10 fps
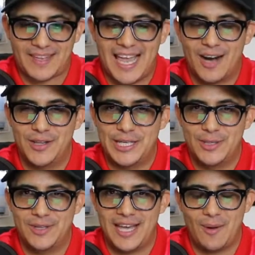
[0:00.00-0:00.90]
How did they
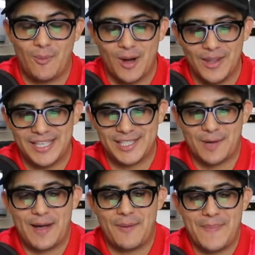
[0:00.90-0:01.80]
do that? Well, they
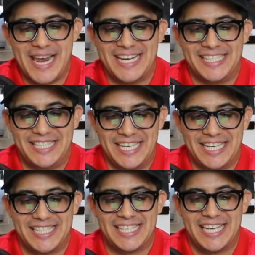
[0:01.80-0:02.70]
somehow made
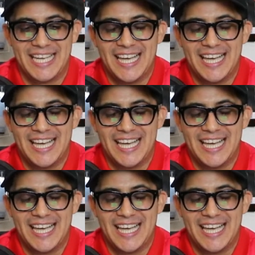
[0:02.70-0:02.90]
Adidas